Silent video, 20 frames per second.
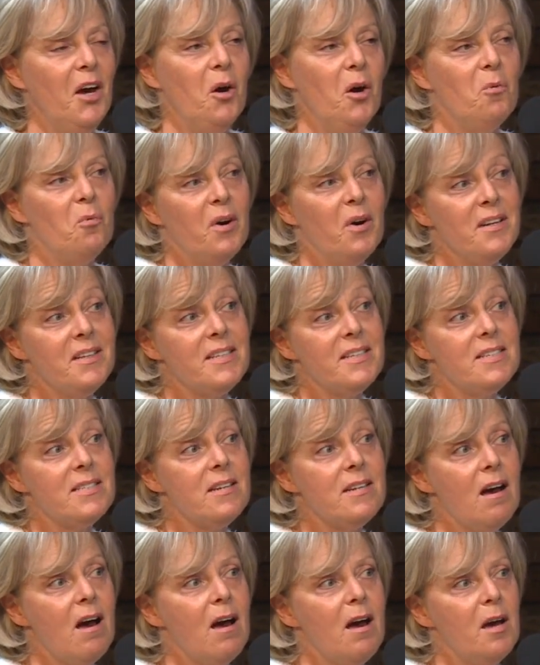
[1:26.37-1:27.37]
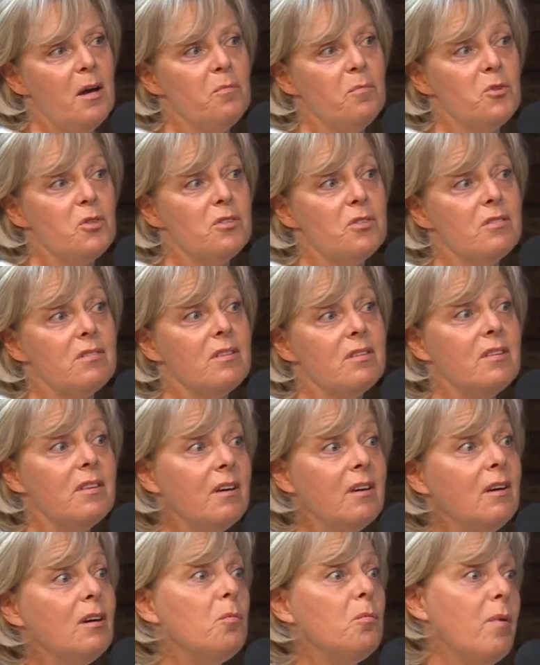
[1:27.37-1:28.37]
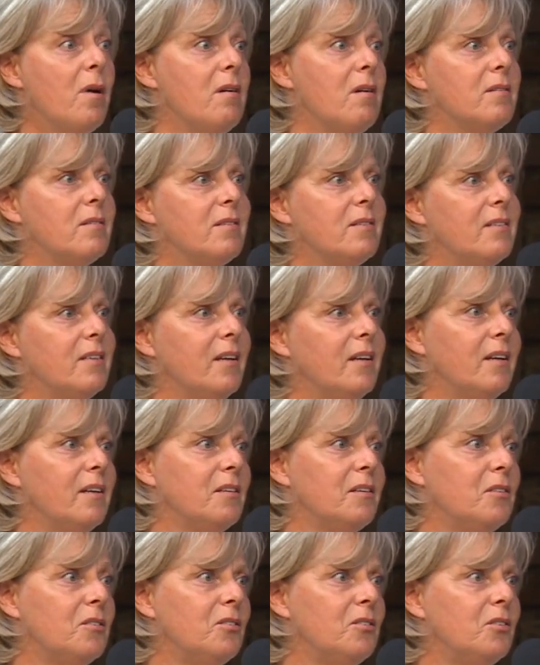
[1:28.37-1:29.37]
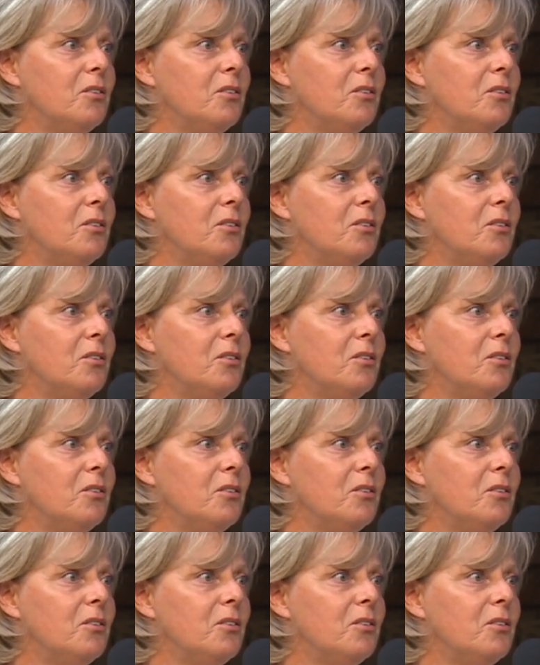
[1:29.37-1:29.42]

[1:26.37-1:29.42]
wanted time just to think about it and,